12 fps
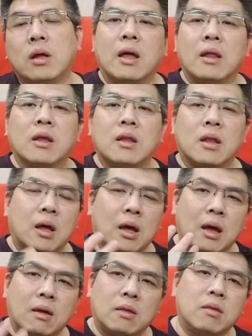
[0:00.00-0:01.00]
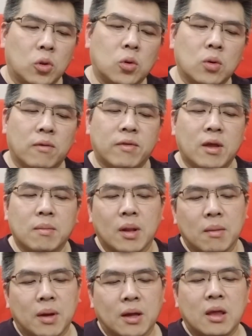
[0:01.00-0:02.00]
and then I two of them like
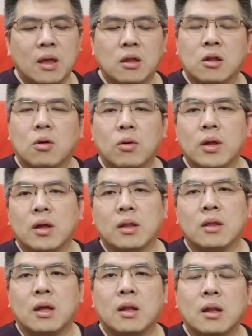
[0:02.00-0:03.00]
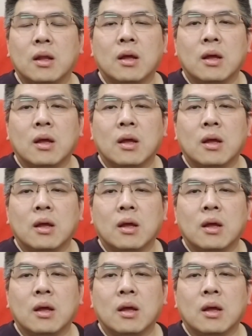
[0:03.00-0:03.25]
my kids going and then